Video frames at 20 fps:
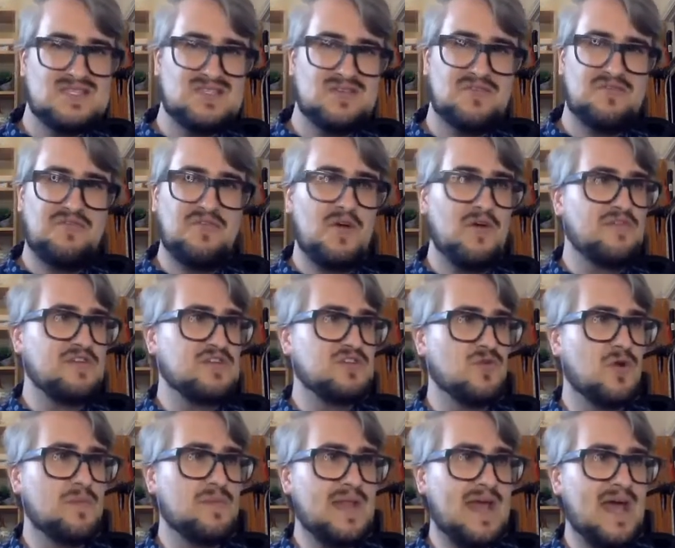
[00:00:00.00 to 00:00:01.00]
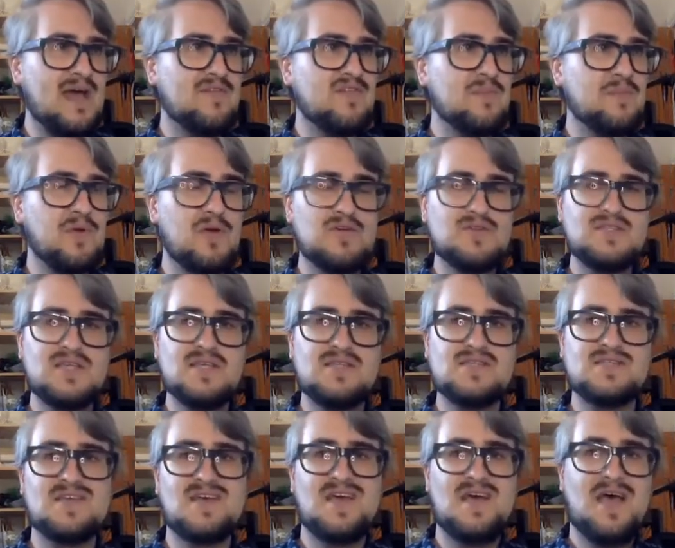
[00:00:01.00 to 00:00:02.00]
of enjoyment out of the
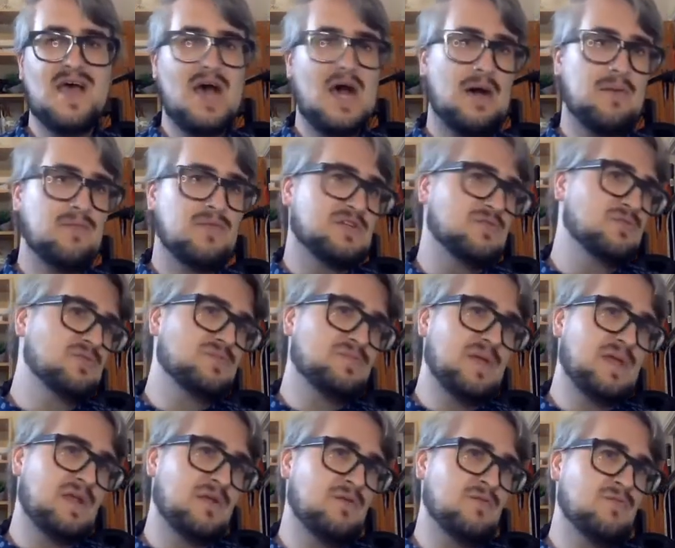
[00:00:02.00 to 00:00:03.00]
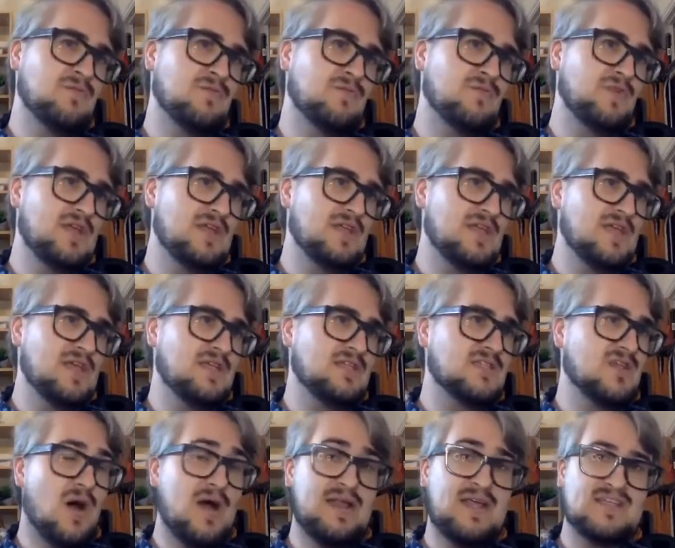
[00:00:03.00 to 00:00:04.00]
process, which has been really
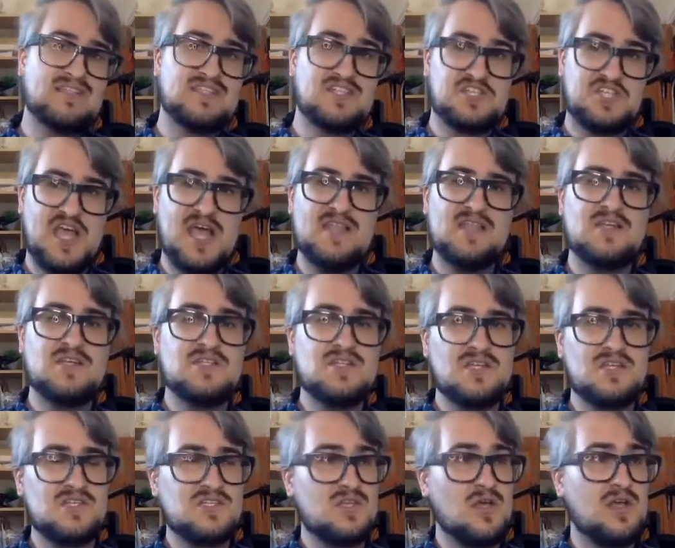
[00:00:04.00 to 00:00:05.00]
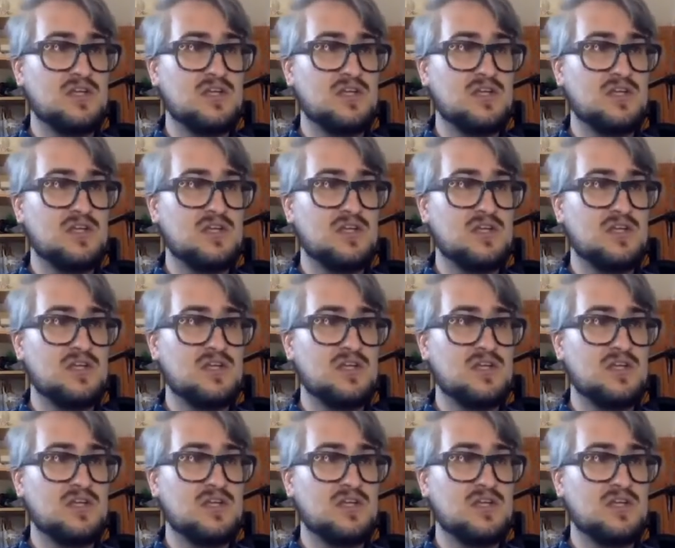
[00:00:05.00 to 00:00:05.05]
exciting as a challenge and design